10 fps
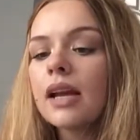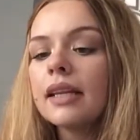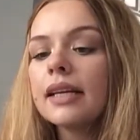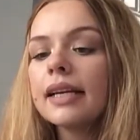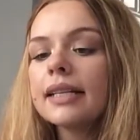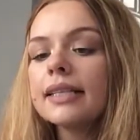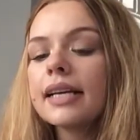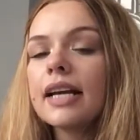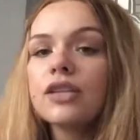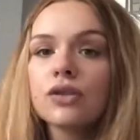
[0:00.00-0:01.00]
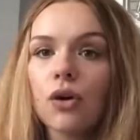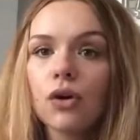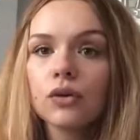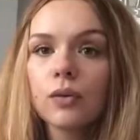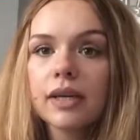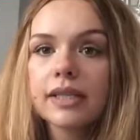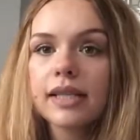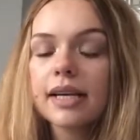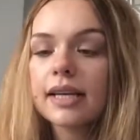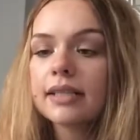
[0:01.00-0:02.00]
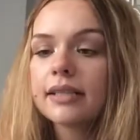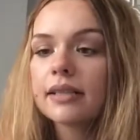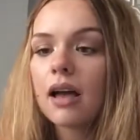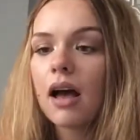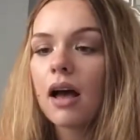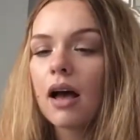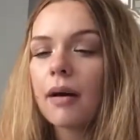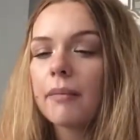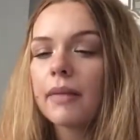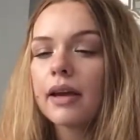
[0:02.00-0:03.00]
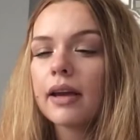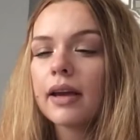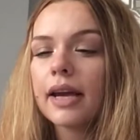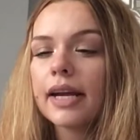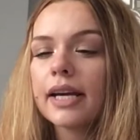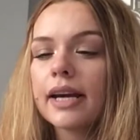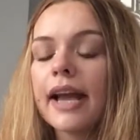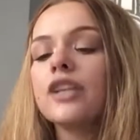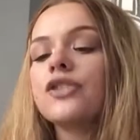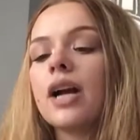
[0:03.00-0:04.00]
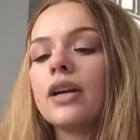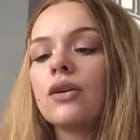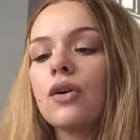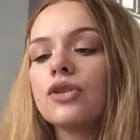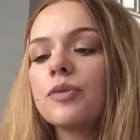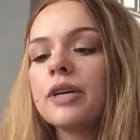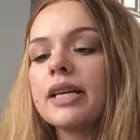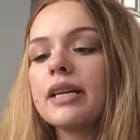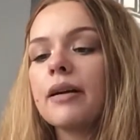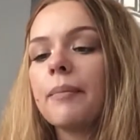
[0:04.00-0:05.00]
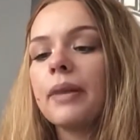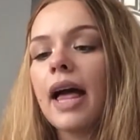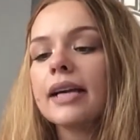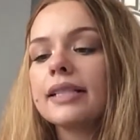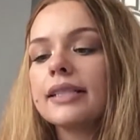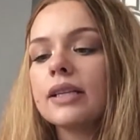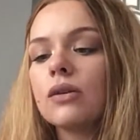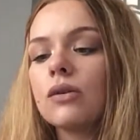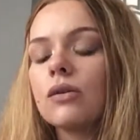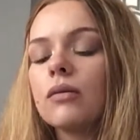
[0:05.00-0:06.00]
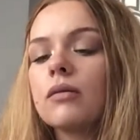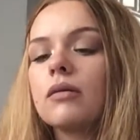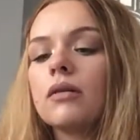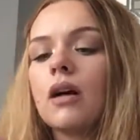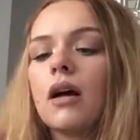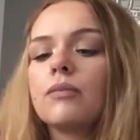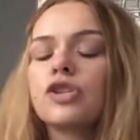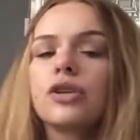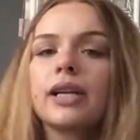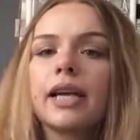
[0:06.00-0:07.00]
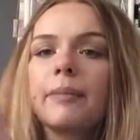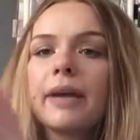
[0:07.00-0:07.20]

The next thing I sold was this Adriana Goldschmidt black stilt straight leg